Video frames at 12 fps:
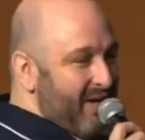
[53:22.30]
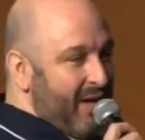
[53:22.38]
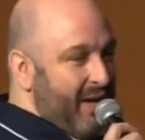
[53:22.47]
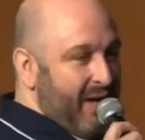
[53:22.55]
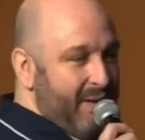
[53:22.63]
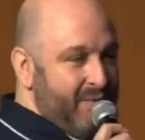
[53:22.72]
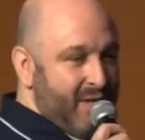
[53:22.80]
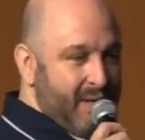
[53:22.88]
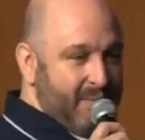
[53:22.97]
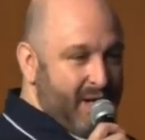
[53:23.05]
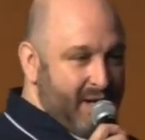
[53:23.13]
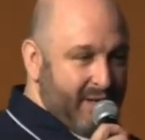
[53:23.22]
it's like, hi, I'm
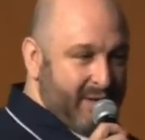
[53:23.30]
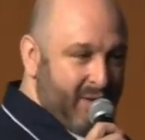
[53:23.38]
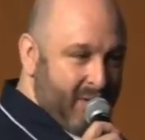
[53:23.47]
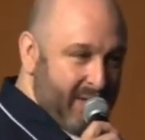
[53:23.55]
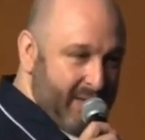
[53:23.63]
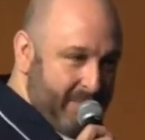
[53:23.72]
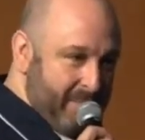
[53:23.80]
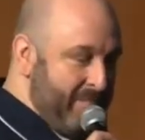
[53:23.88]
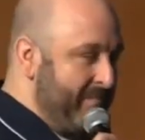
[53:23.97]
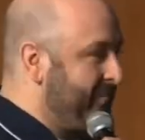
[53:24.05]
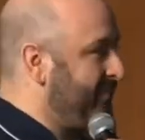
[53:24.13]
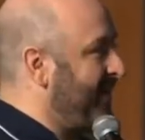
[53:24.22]
Dom Cotignola.
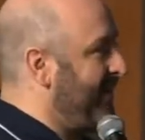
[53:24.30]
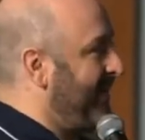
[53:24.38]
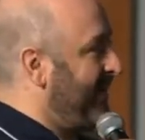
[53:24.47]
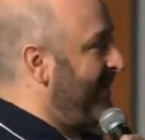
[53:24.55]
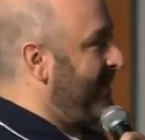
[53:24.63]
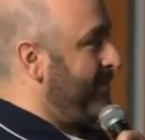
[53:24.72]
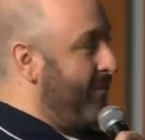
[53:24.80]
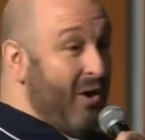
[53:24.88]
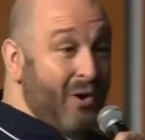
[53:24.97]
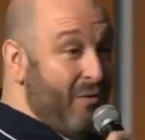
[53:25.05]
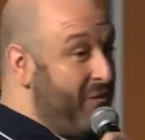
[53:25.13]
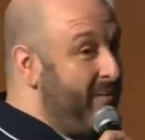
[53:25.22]

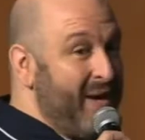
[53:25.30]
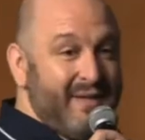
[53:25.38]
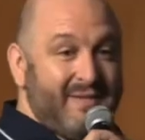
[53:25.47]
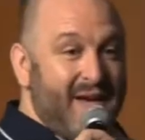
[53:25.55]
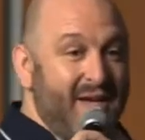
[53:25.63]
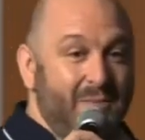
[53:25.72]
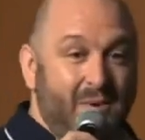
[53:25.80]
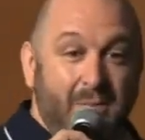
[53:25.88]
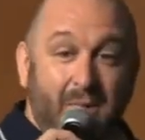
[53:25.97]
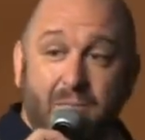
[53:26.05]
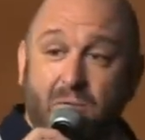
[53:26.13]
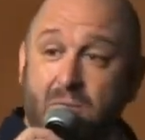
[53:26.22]
Ball for my Italian
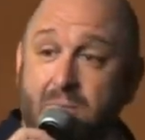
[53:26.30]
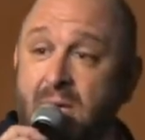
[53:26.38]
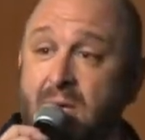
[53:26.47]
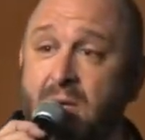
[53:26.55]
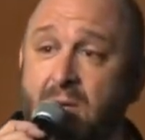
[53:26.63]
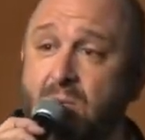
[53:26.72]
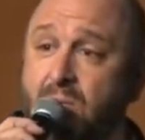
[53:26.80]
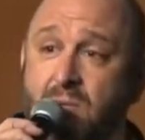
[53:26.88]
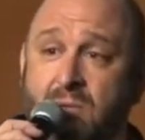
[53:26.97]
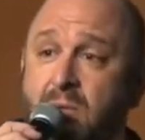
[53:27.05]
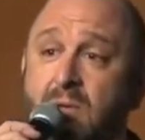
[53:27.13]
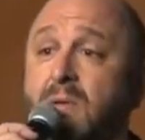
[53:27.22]
people, I'm Domenico
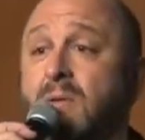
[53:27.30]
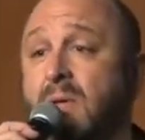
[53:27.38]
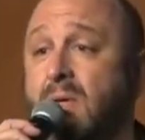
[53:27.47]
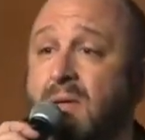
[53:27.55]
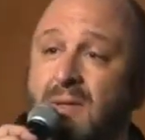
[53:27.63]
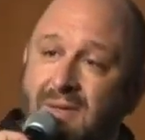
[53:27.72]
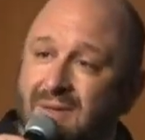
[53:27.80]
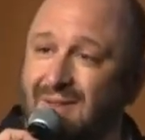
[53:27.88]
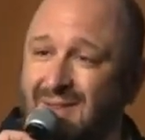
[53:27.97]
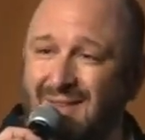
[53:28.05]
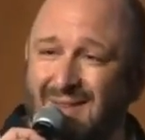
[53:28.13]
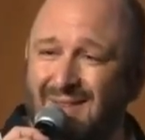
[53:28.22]
Cotignola.
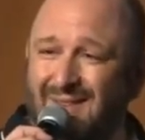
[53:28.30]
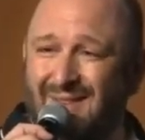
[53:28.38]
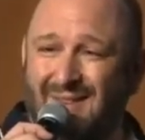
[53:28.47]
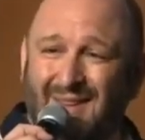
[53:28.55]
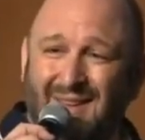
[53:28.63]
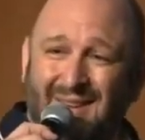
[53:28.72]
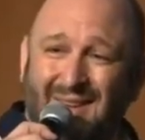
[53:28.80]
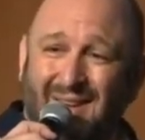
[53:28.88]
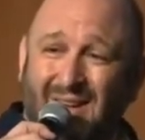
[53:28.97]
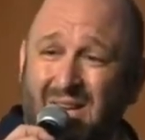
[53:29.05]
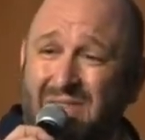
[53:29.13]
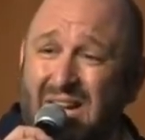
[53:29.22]

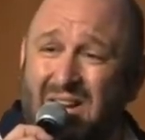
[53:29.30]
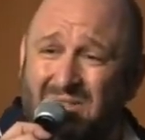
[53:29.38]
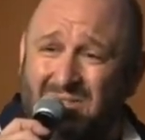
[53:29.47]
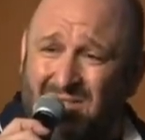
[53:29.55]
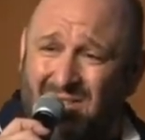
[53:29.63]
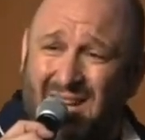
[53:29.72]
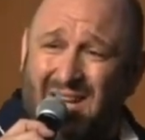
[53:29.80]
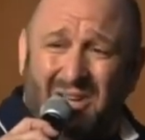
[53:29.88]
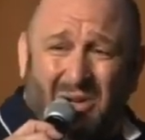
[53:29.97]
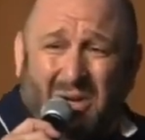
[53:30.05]
Arrivederci.